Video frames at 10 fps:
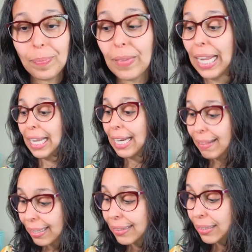And I
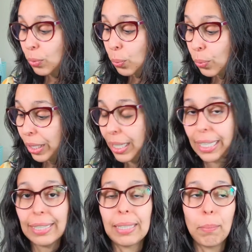think this
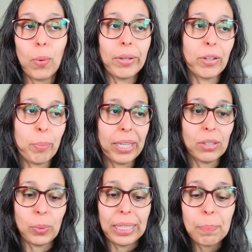really is important
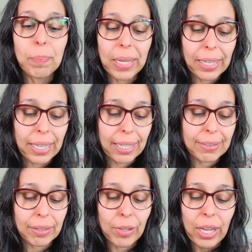because we keep thinking as
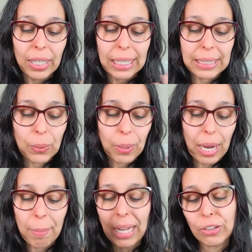if
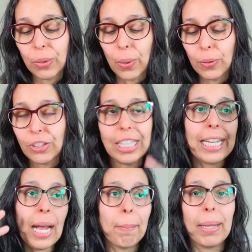Scrum, Agile coaching,
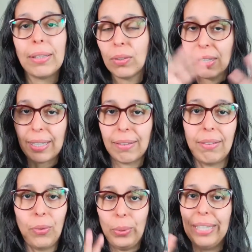Kanban, those like the
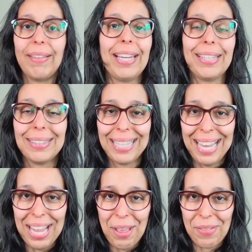three things
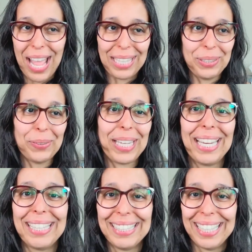that you
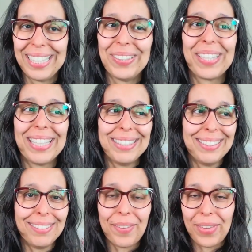can, you
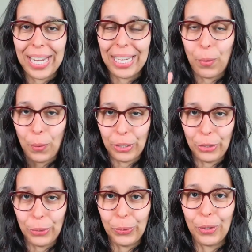can think or
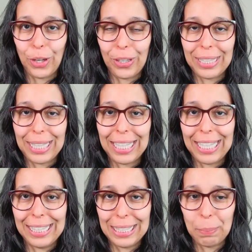do currently
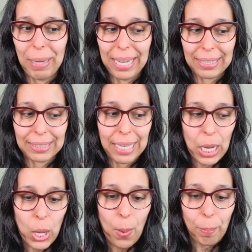in the space.
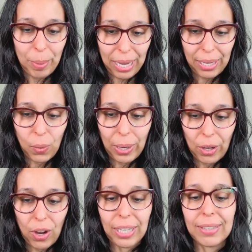But quite
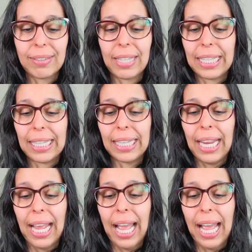honestly,